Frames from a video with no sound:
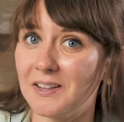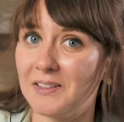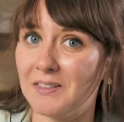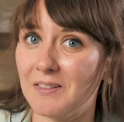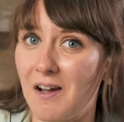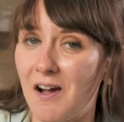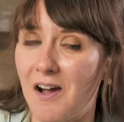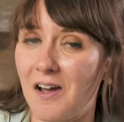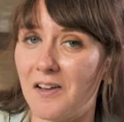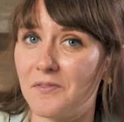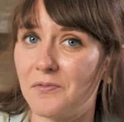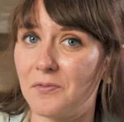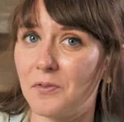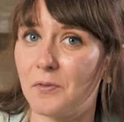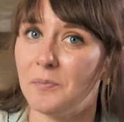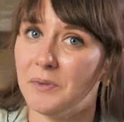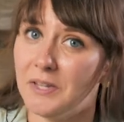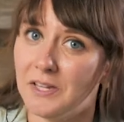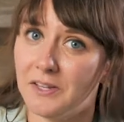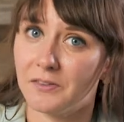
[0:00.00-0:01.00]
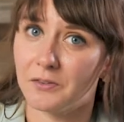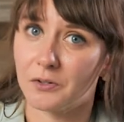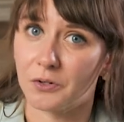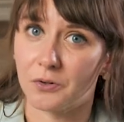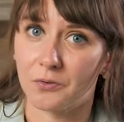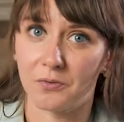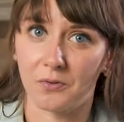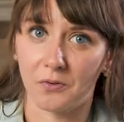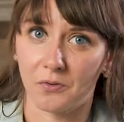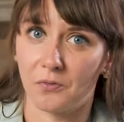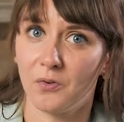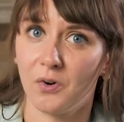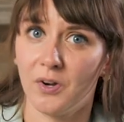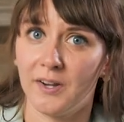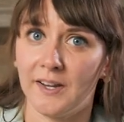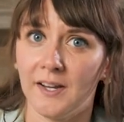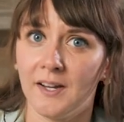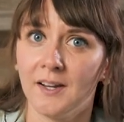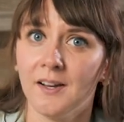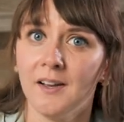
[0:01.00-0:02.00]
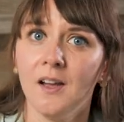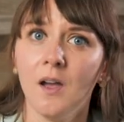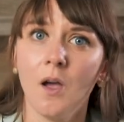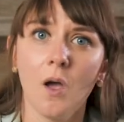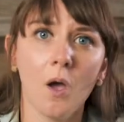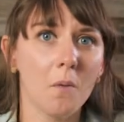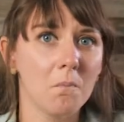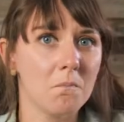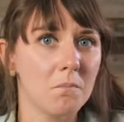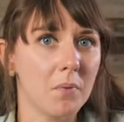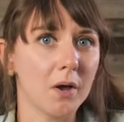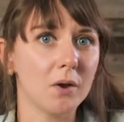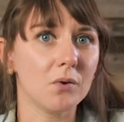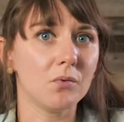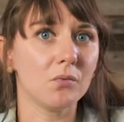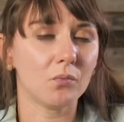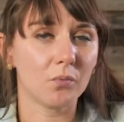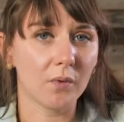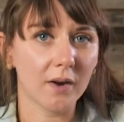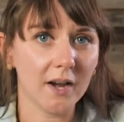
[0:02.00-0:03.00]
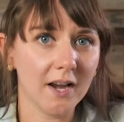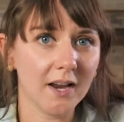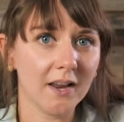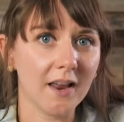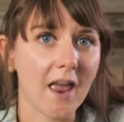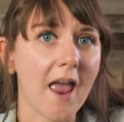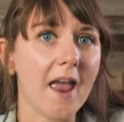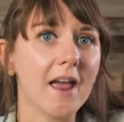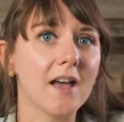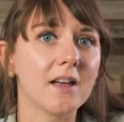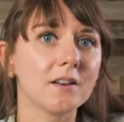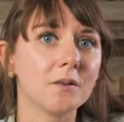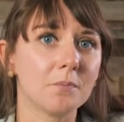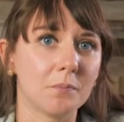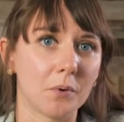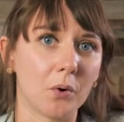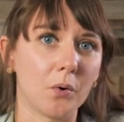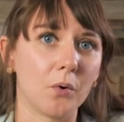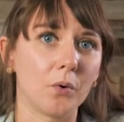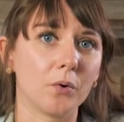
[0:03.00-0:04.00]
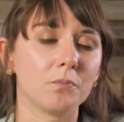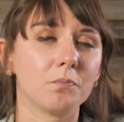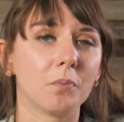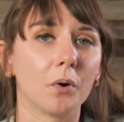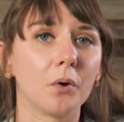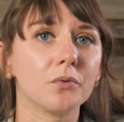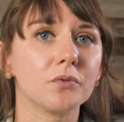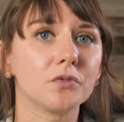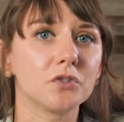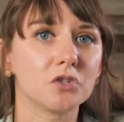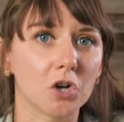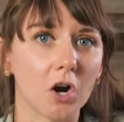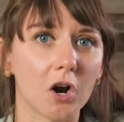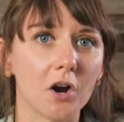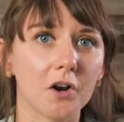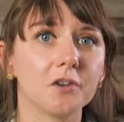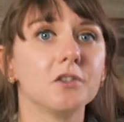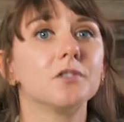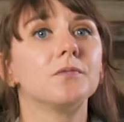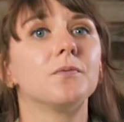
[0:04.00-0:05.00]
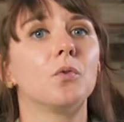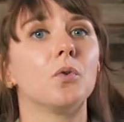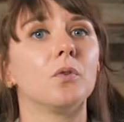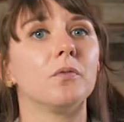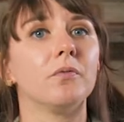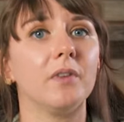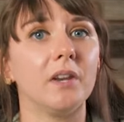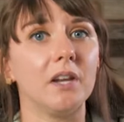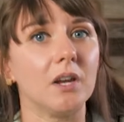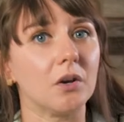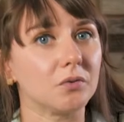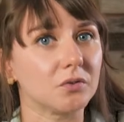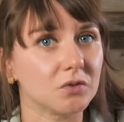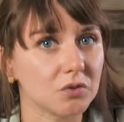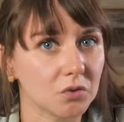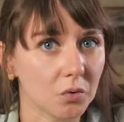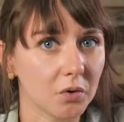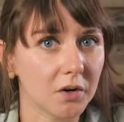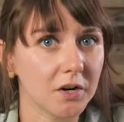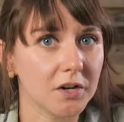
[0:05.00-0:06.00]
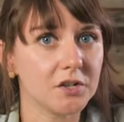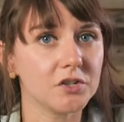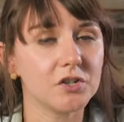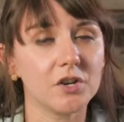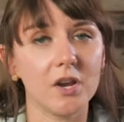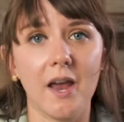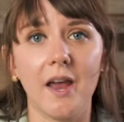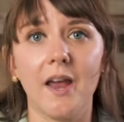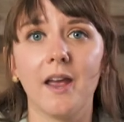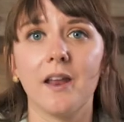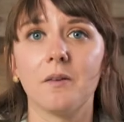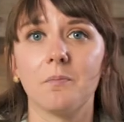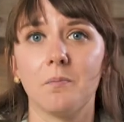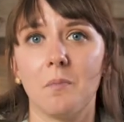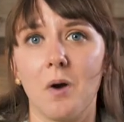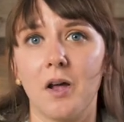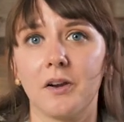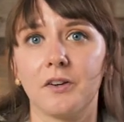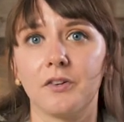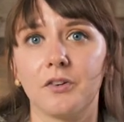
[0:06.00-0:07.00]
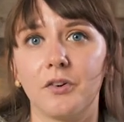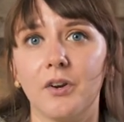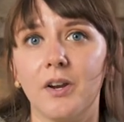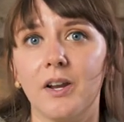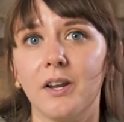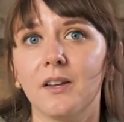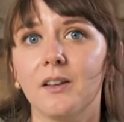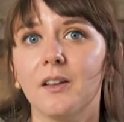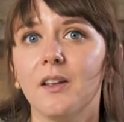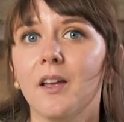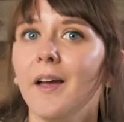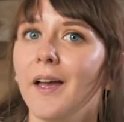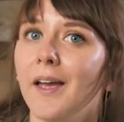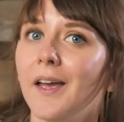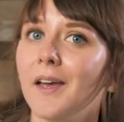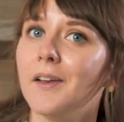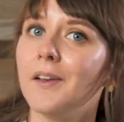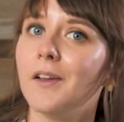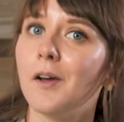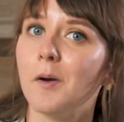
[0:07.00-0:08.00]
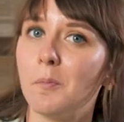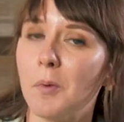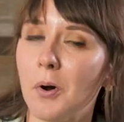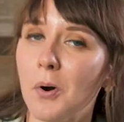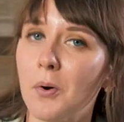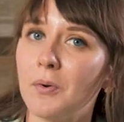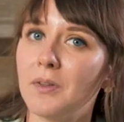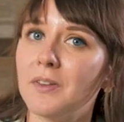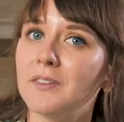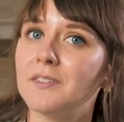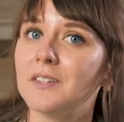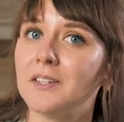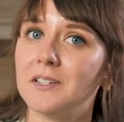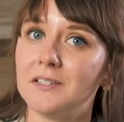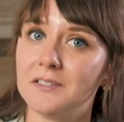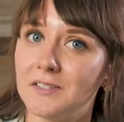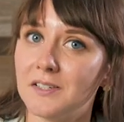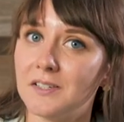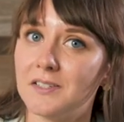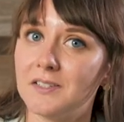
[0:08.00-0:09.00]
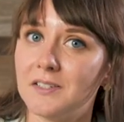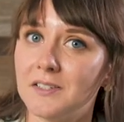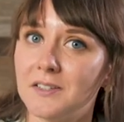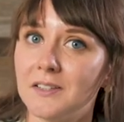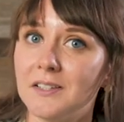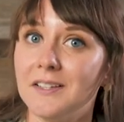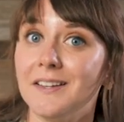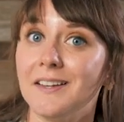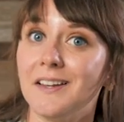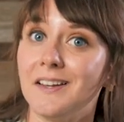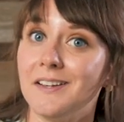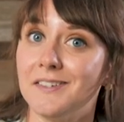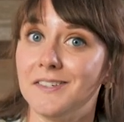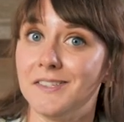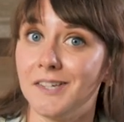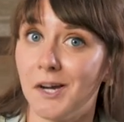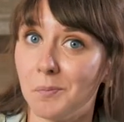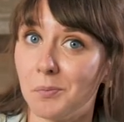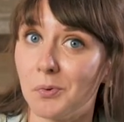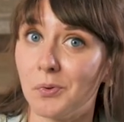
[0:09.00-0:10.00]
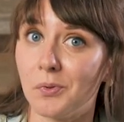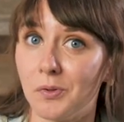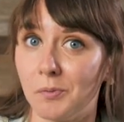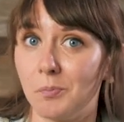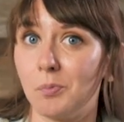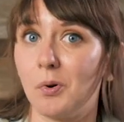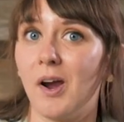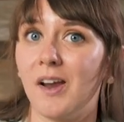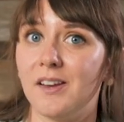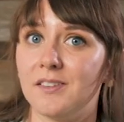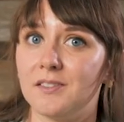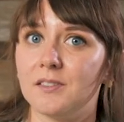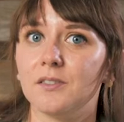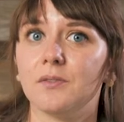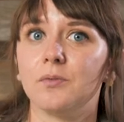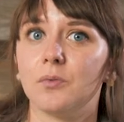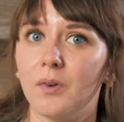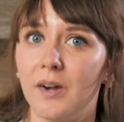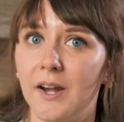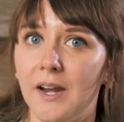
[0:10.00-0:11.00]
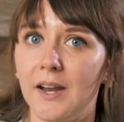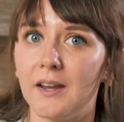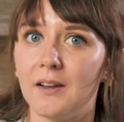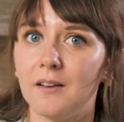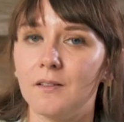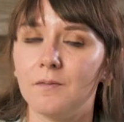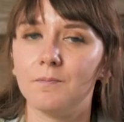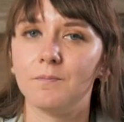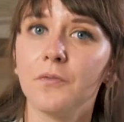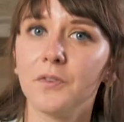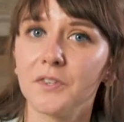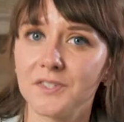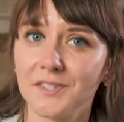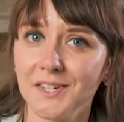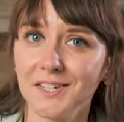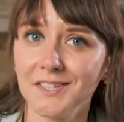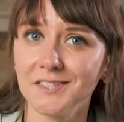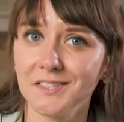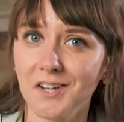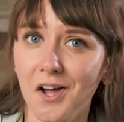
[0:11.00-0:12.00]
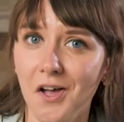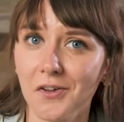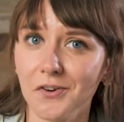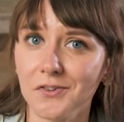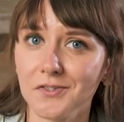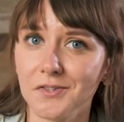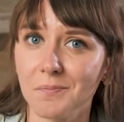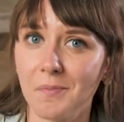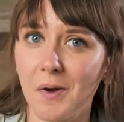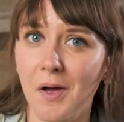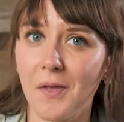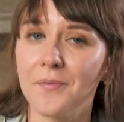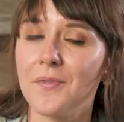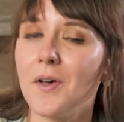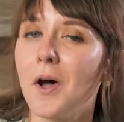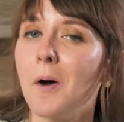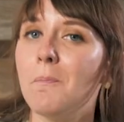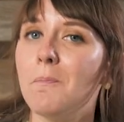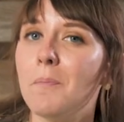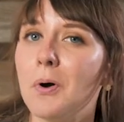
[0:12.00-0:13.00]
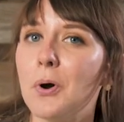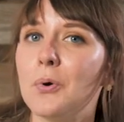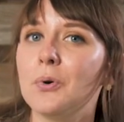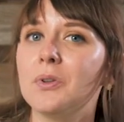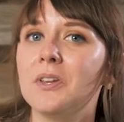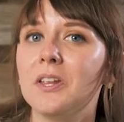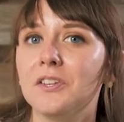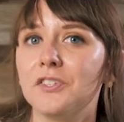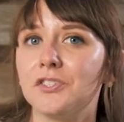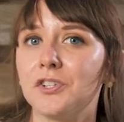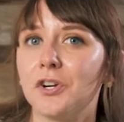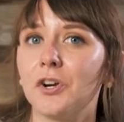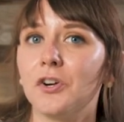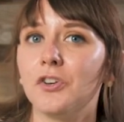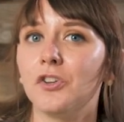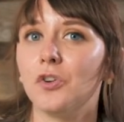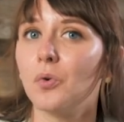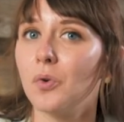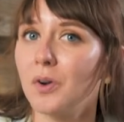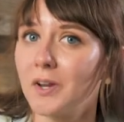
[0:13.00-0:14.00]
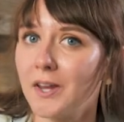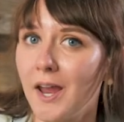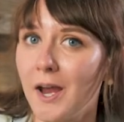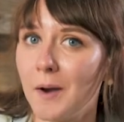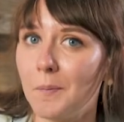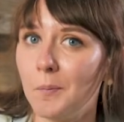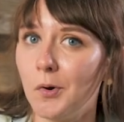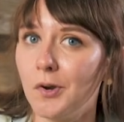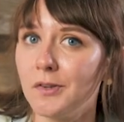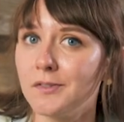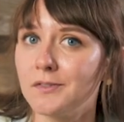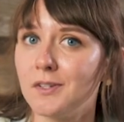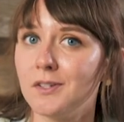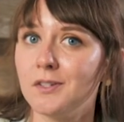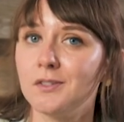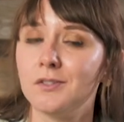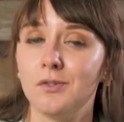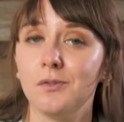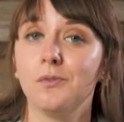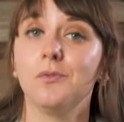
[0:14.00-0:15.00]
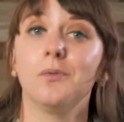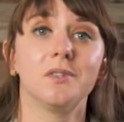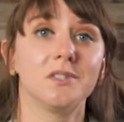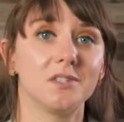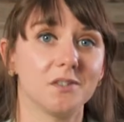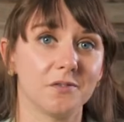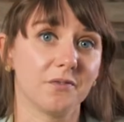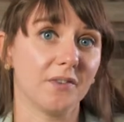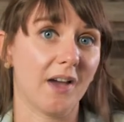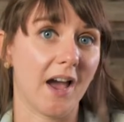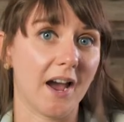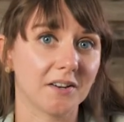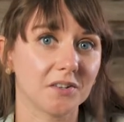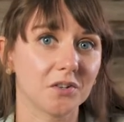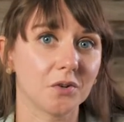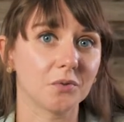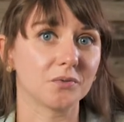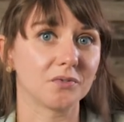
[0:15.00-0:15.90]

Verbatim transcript: a lot from either for free. But Ring and Abode both charge for video storage and monitoring, and Abode is consistently double the price of Ring. For six dollars a month, Abode can turn your cameras into a de facto